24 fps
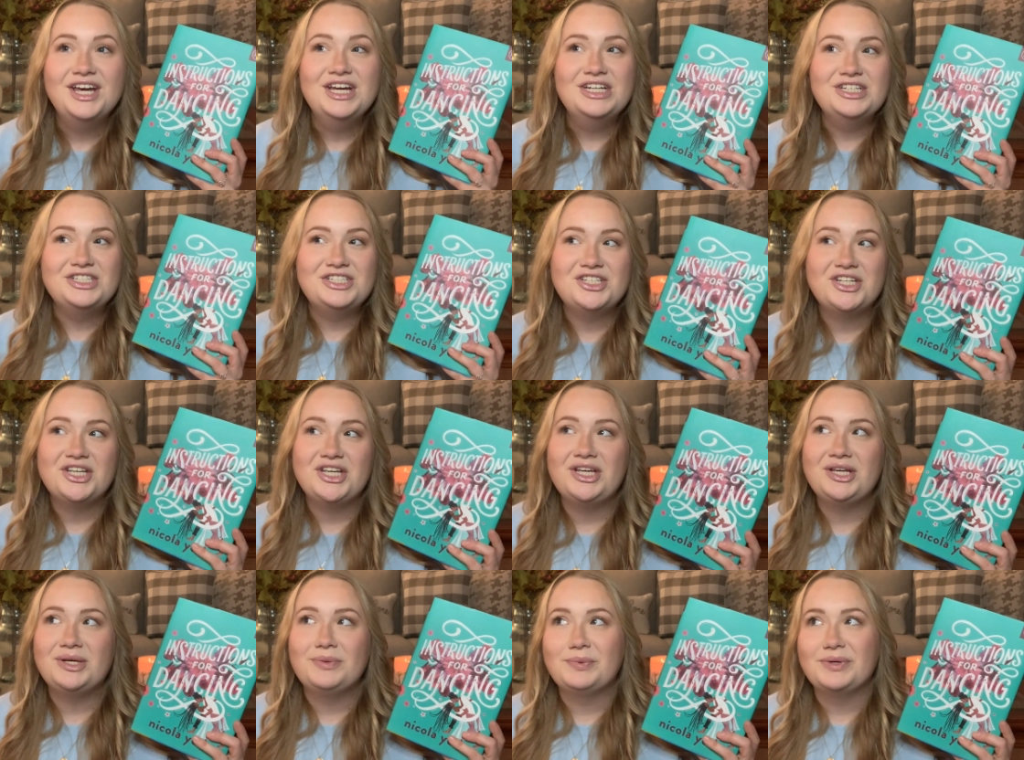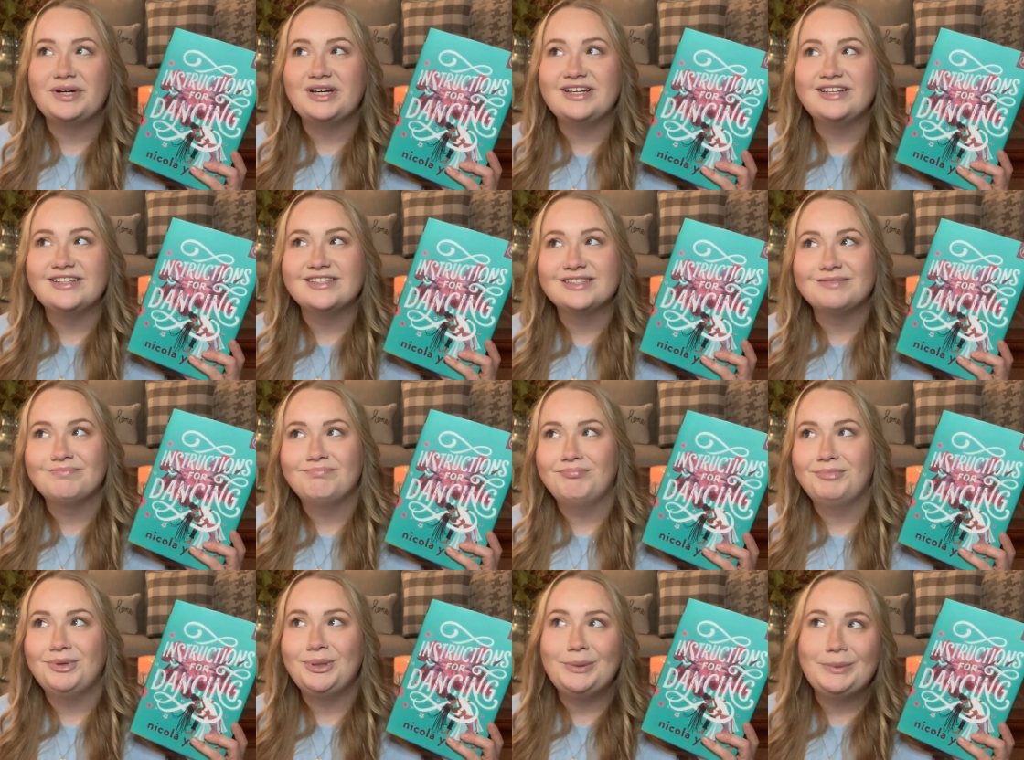She was
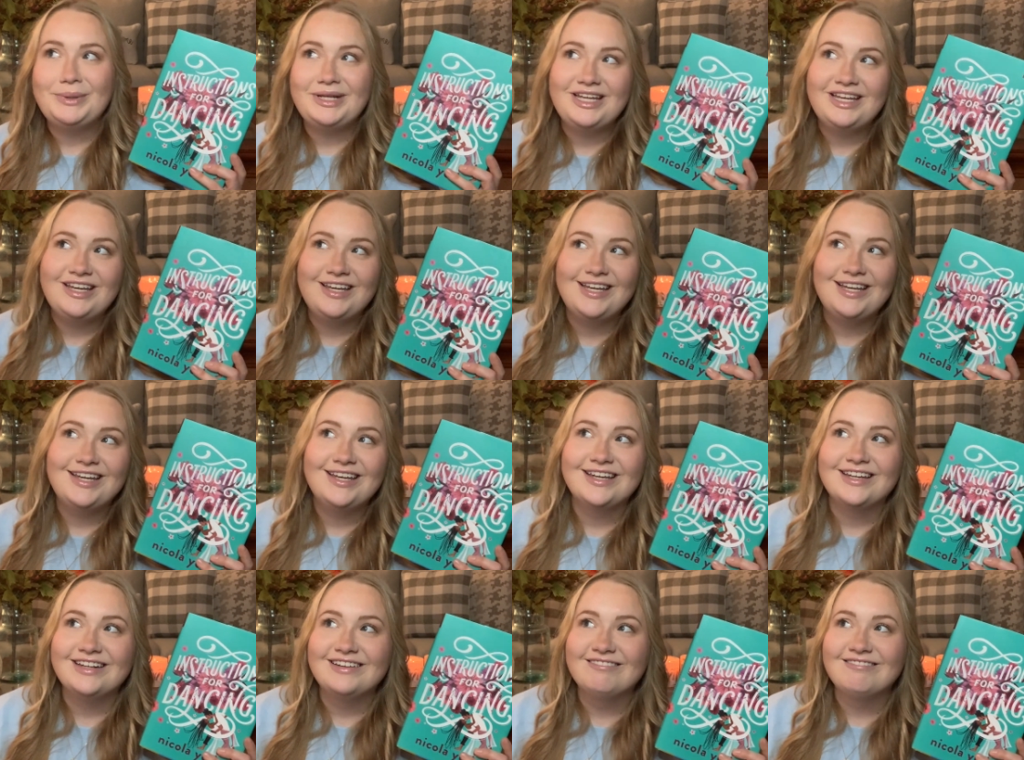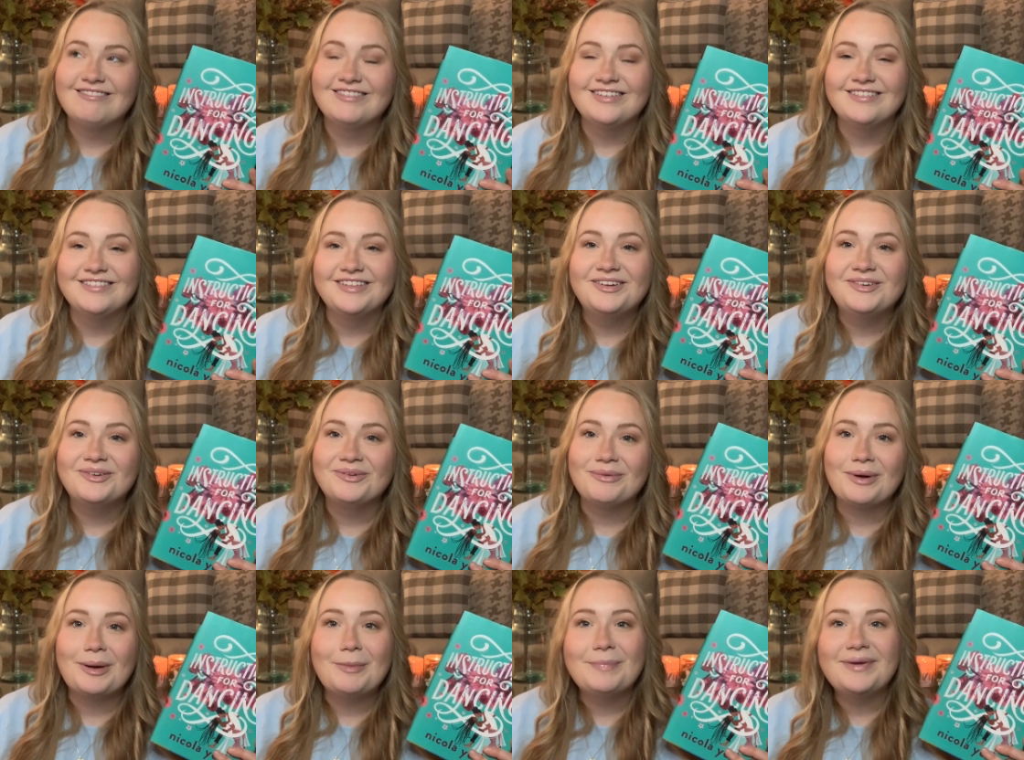moody and a little
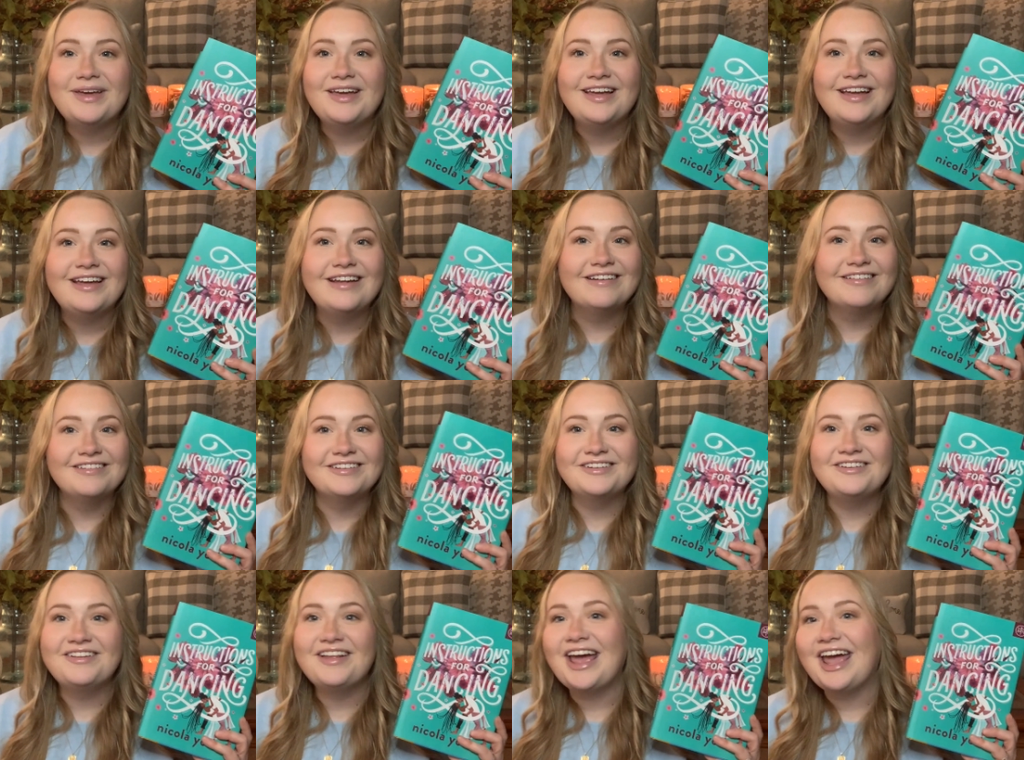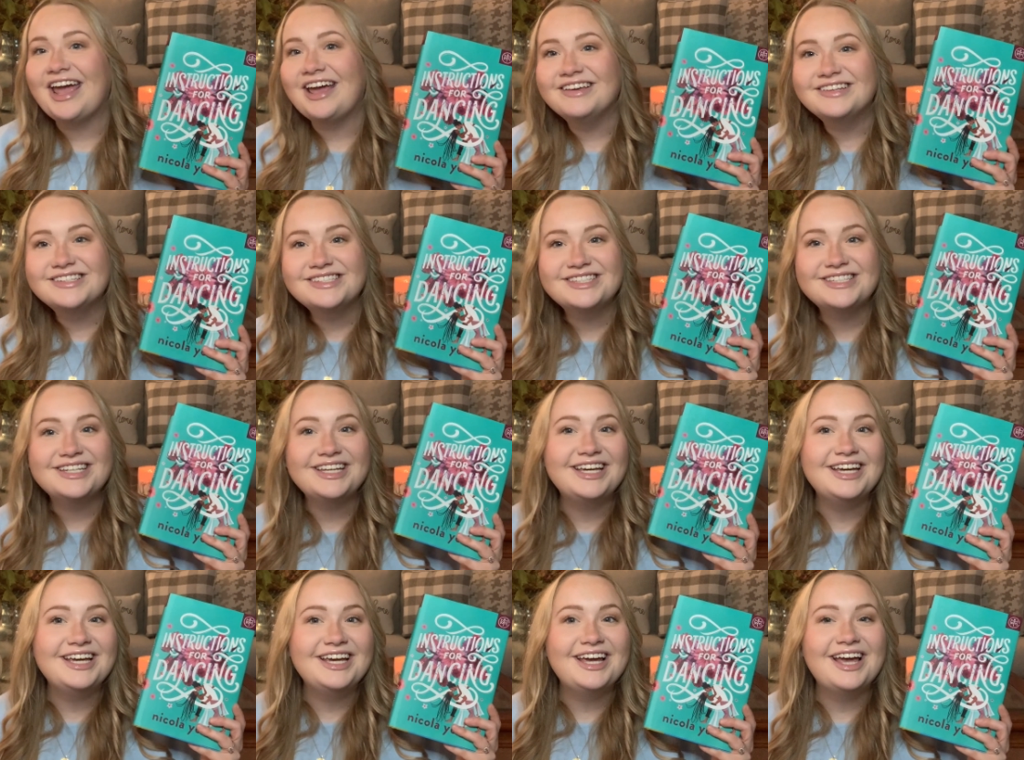grumpy and a little
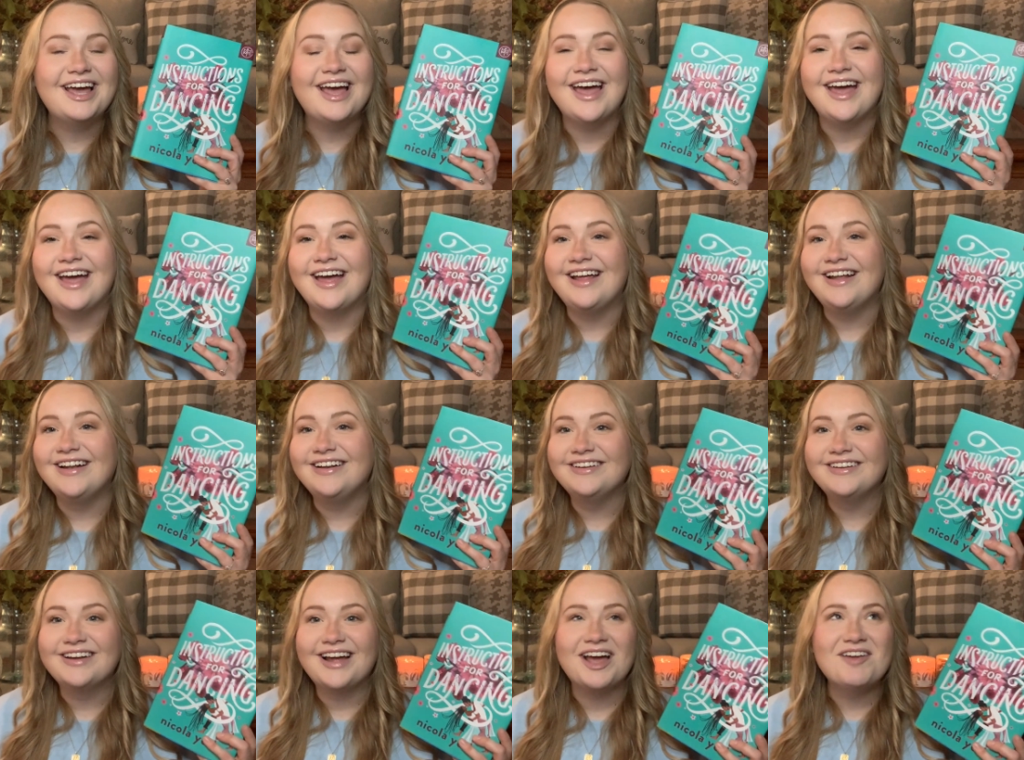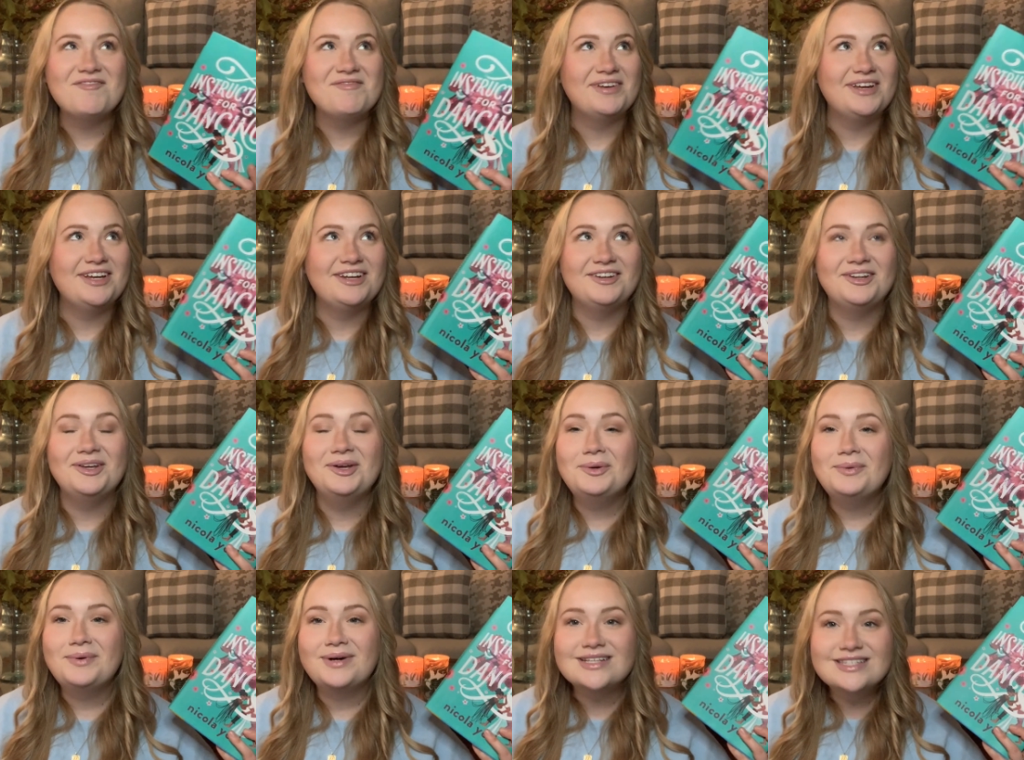angsty, and I mean,
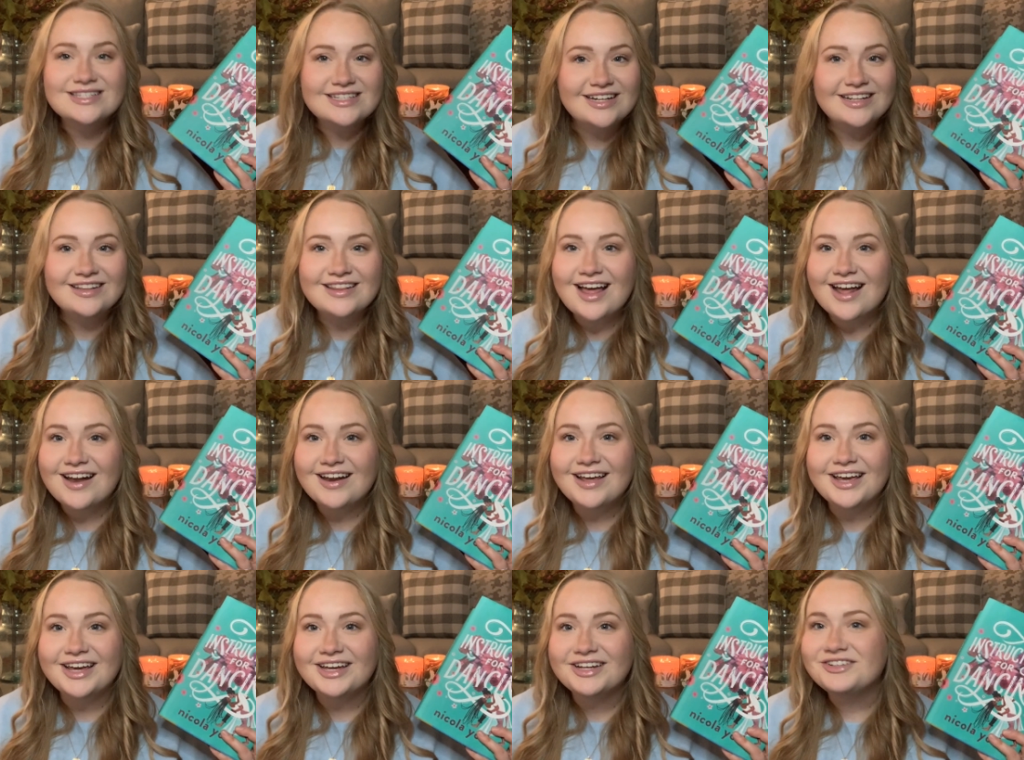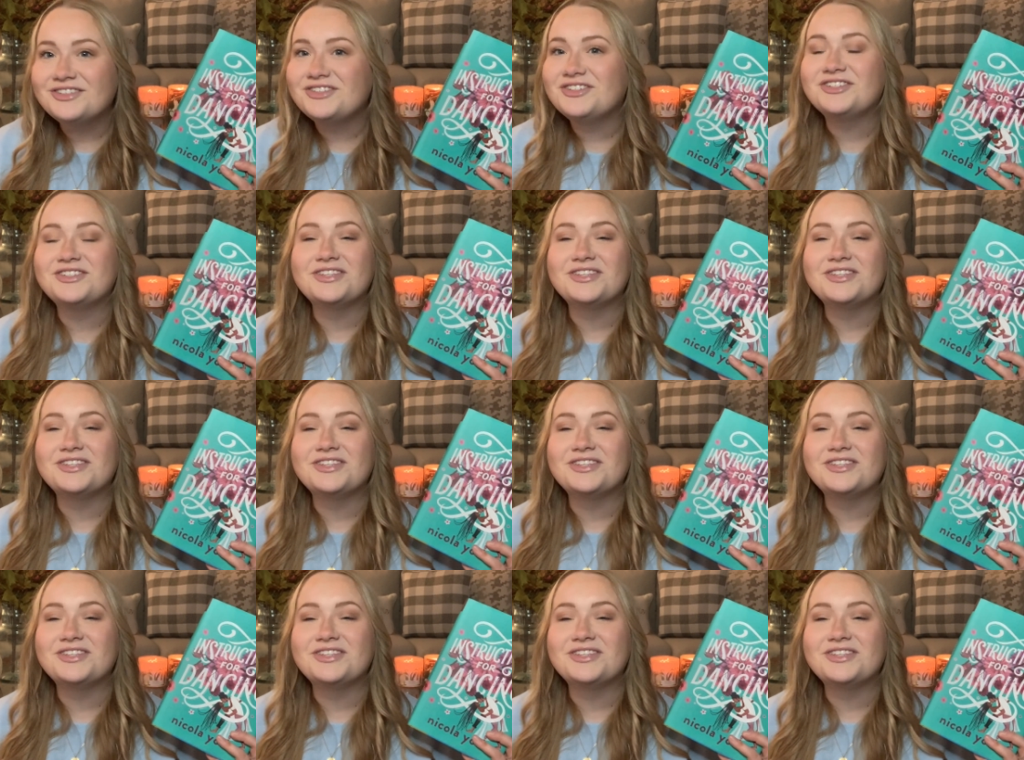who wasn't at that age?